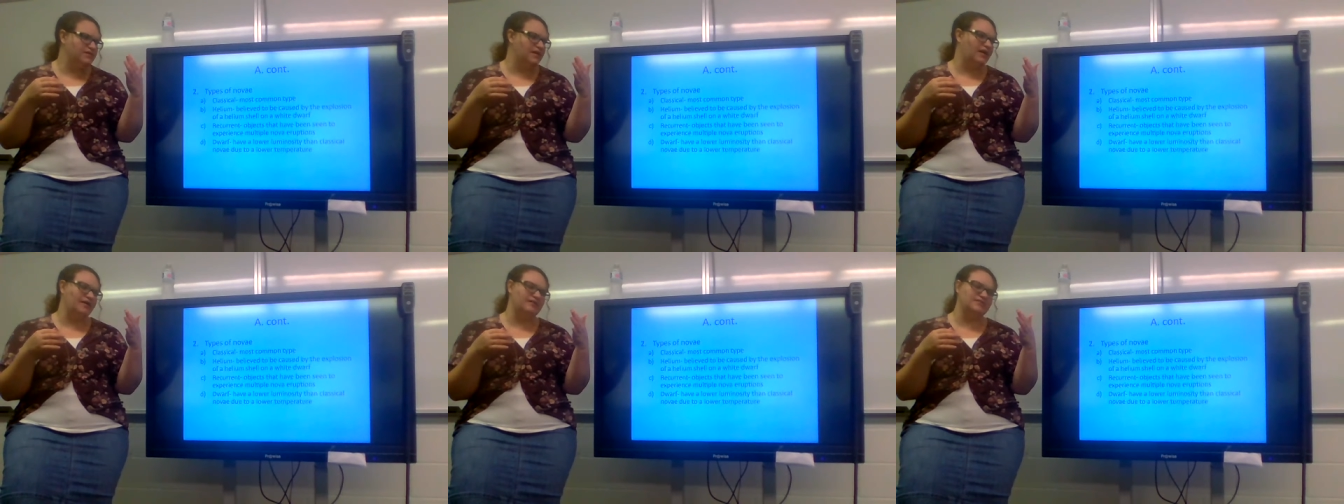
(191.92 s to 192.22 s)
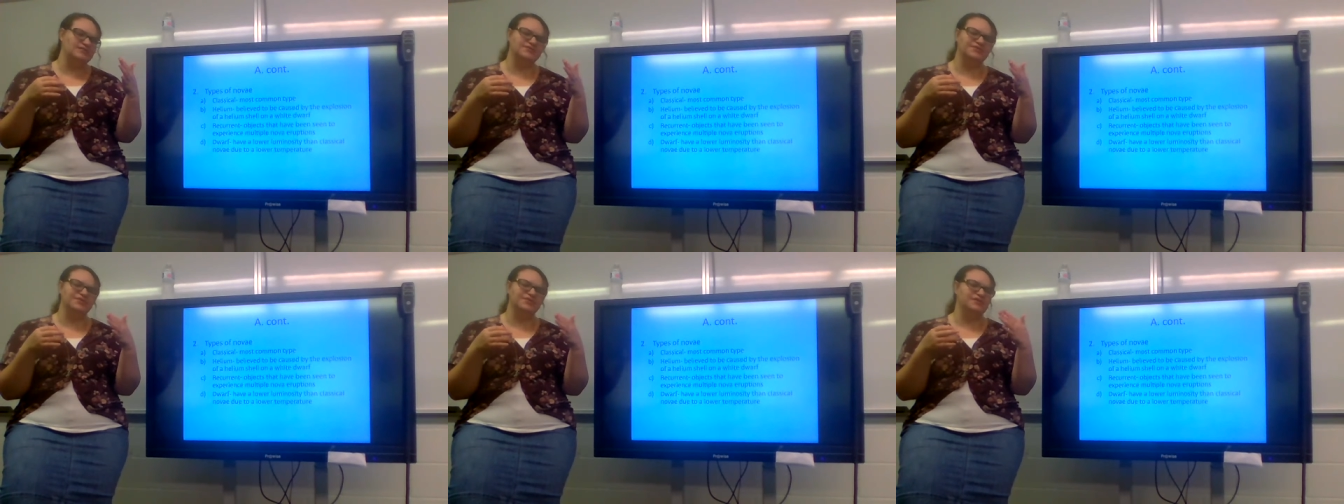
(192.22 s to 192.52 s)

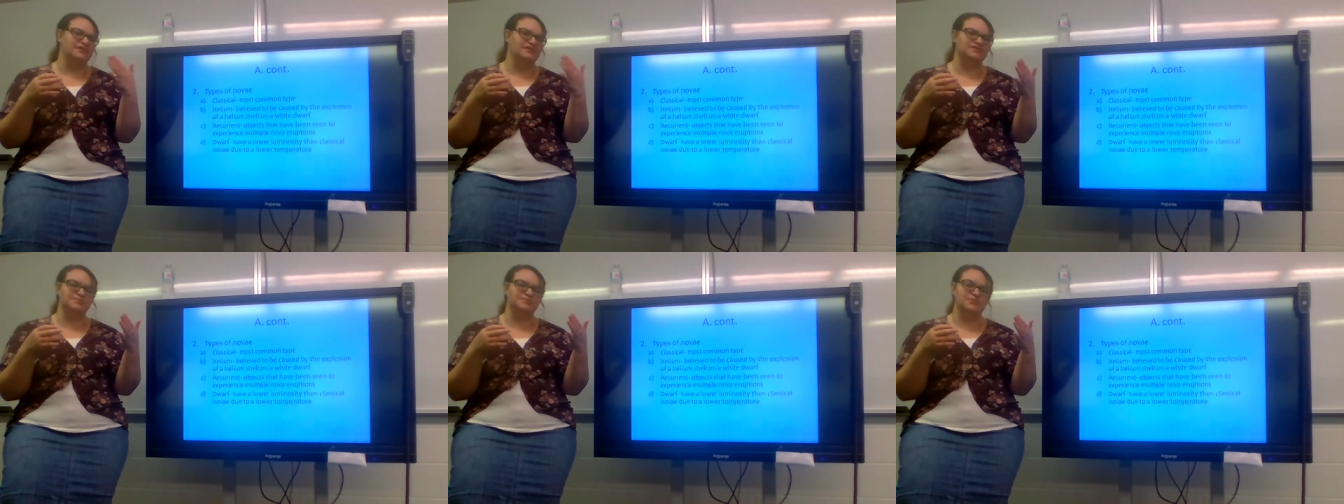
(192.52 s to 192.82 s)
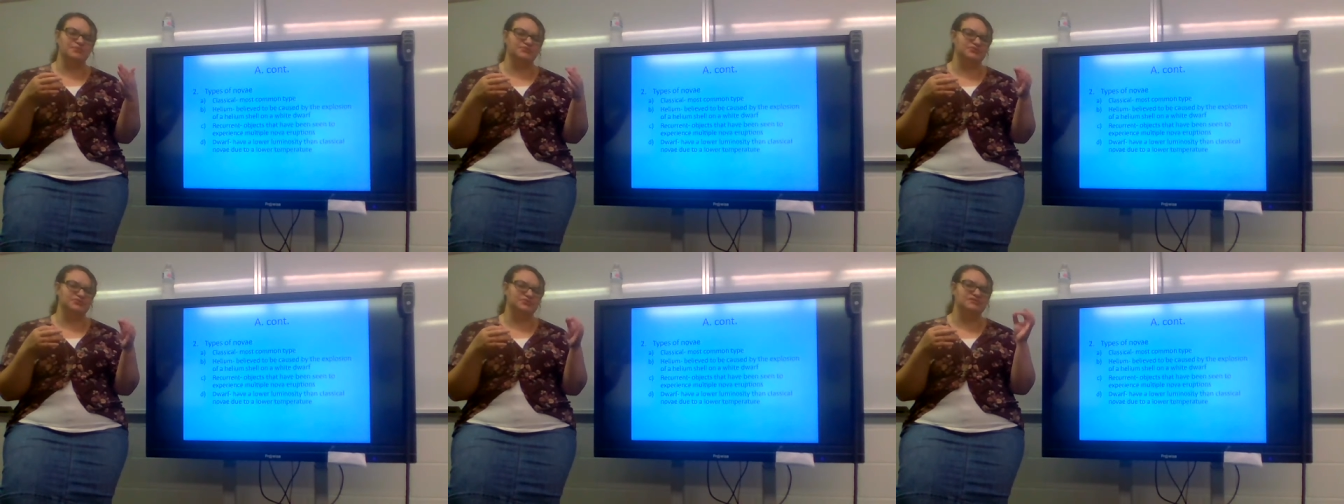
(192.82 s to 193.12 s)
Uh, sorry, not
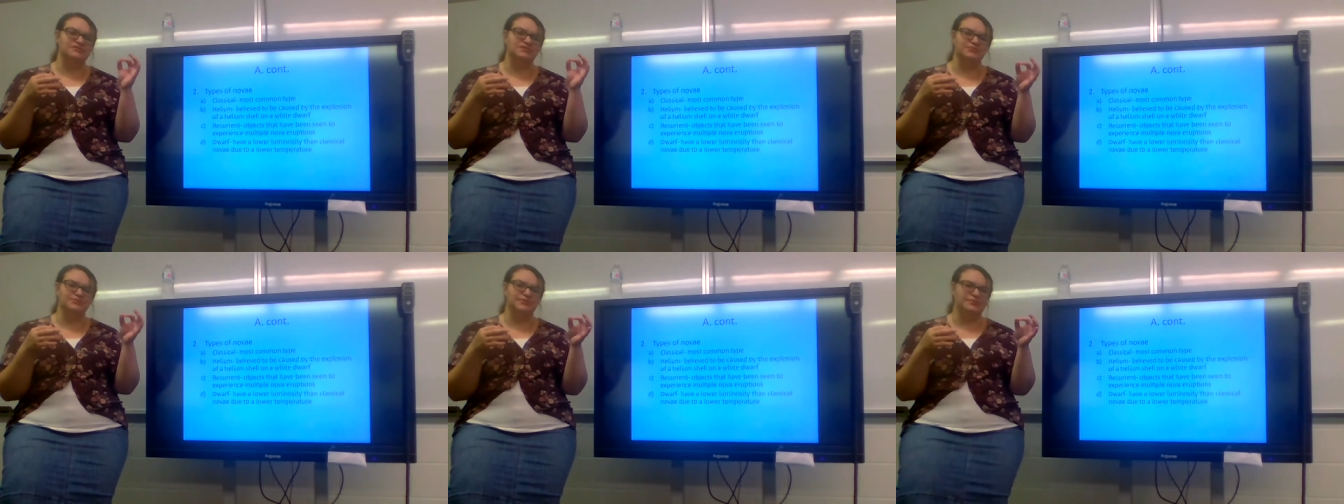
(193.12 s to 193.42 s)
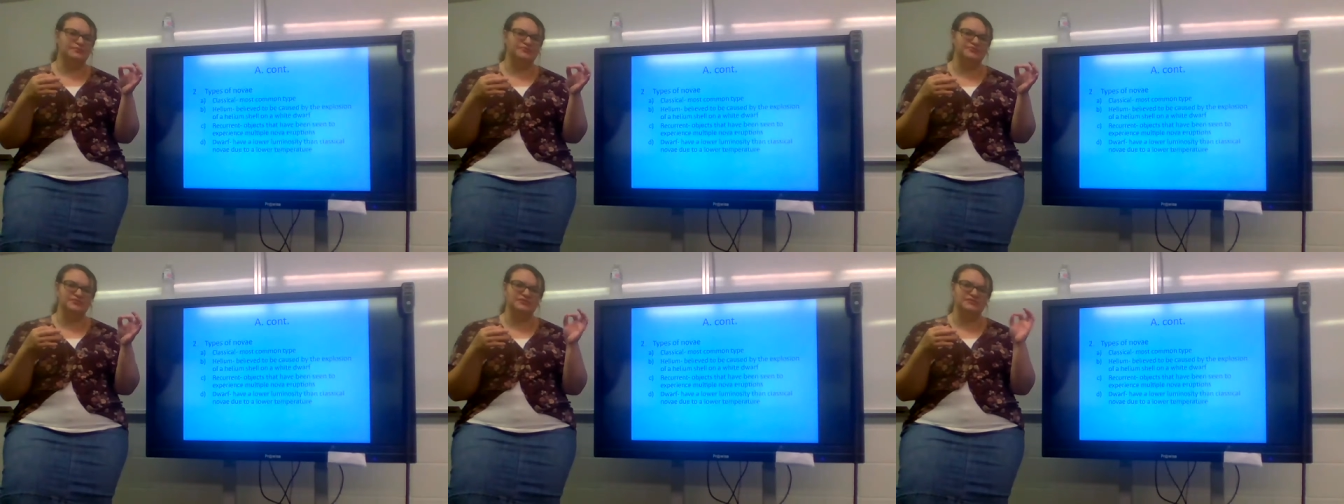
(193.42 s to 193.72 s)
explosions,
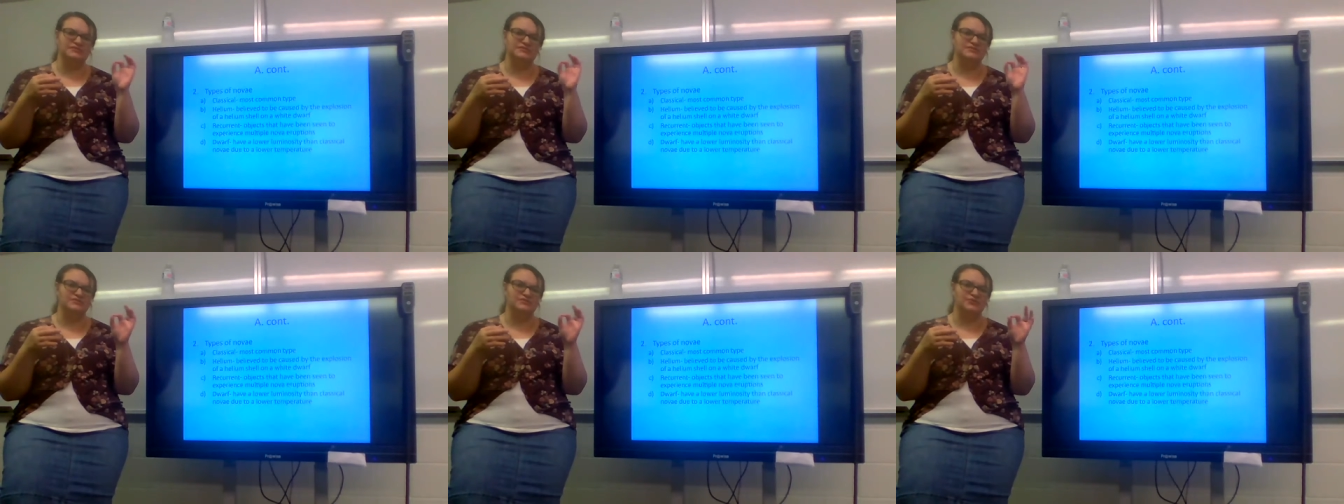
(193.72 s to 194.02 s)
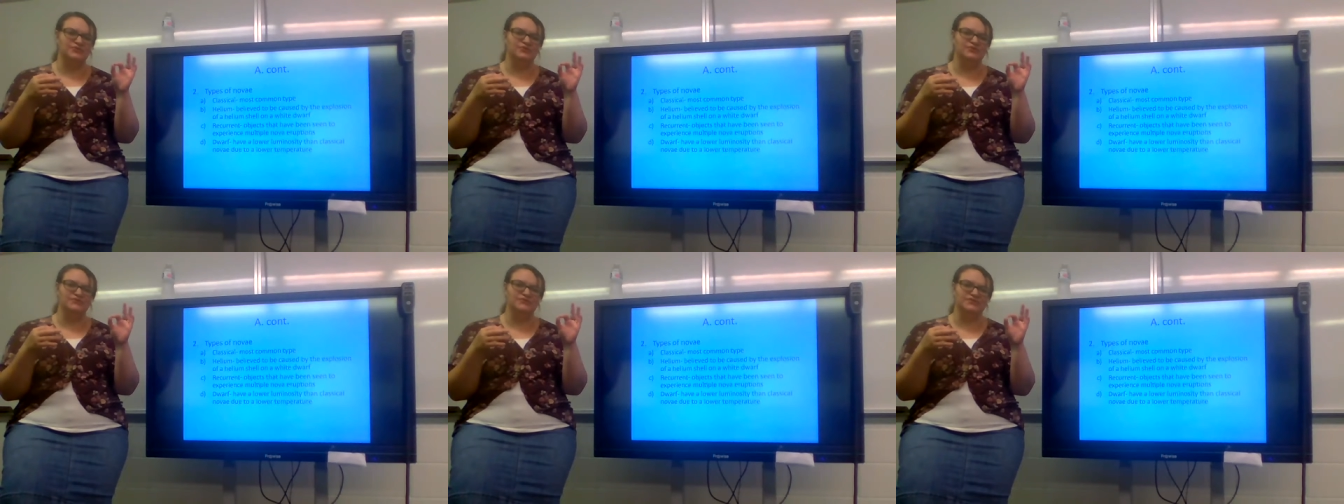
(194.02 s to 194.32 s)
eruptions.
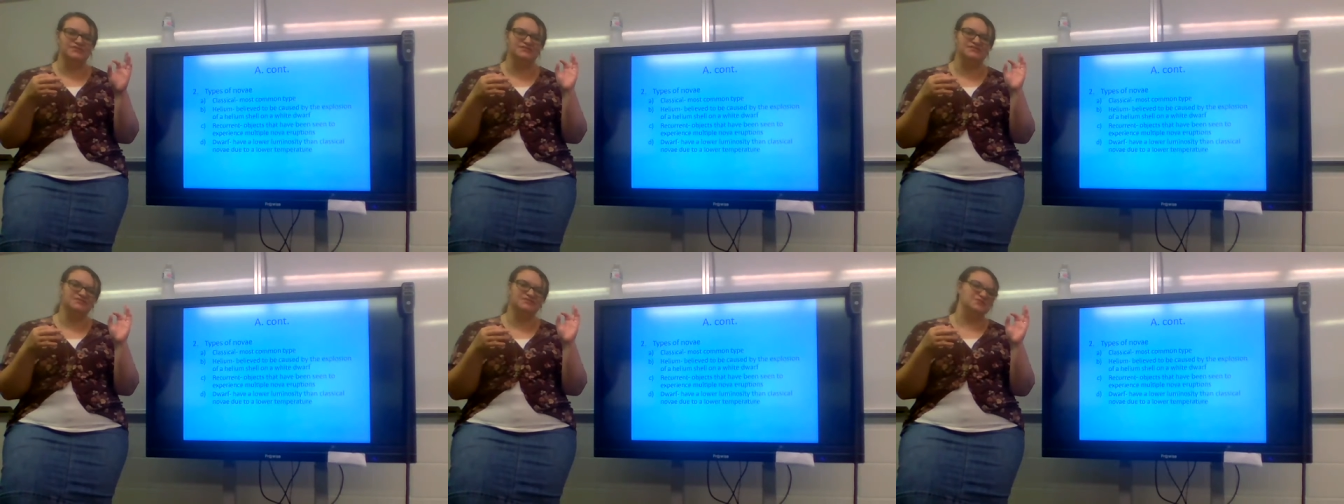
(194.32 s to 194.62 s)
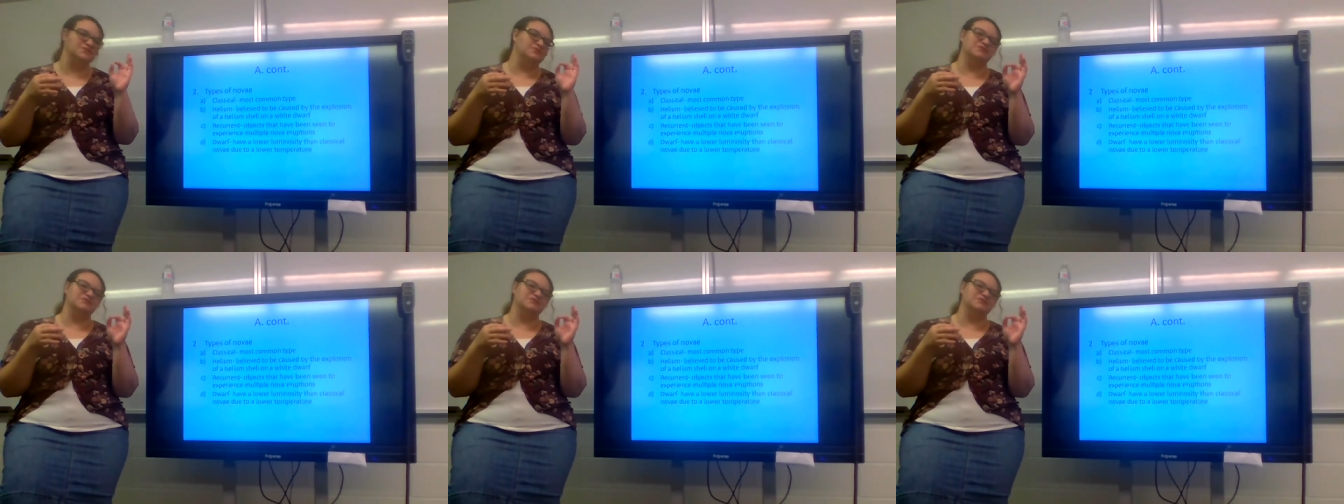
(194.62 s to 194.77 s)
Novas don't